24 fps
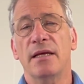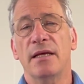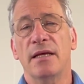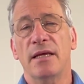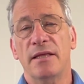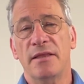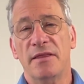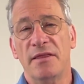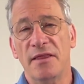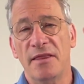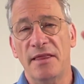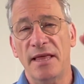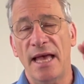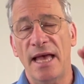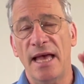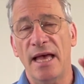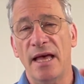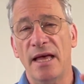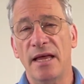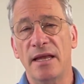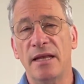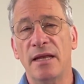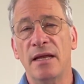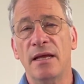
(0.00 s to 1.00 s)

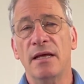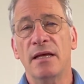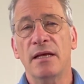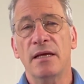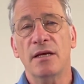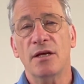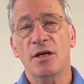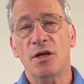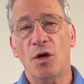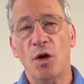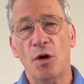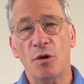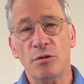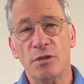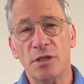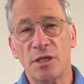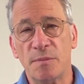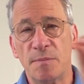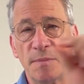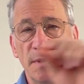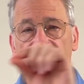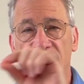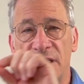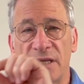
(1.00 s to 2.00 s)
then go
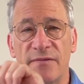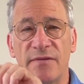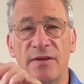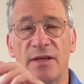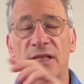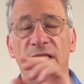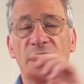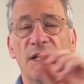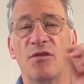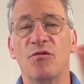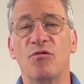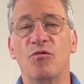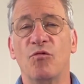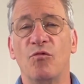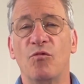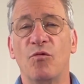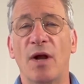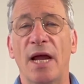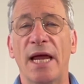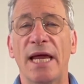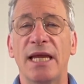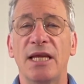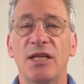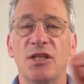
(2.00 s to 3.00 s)
specifically
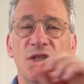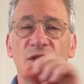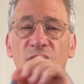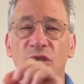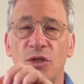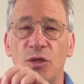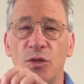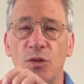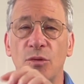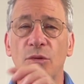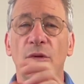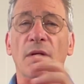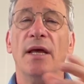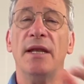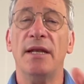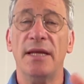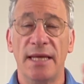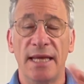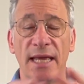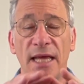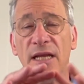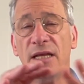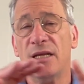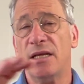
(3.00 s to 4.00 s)
right to, and
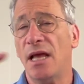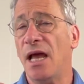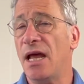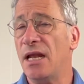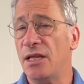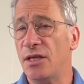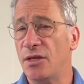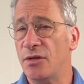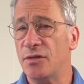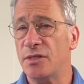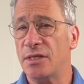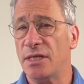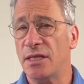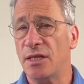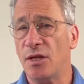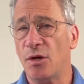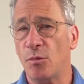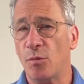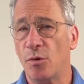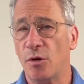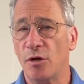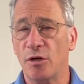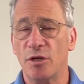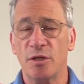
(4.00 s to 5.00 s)
again, kind of using their
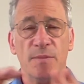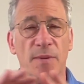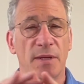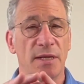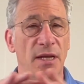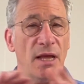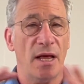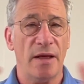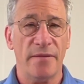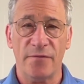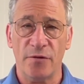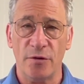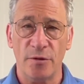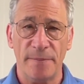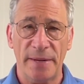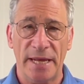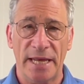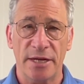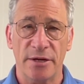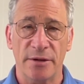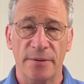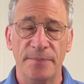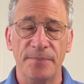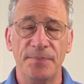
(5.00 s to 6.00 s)
words, but not
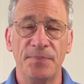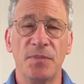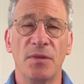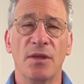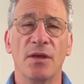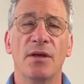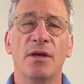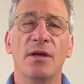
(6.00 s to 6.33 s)
verbatim,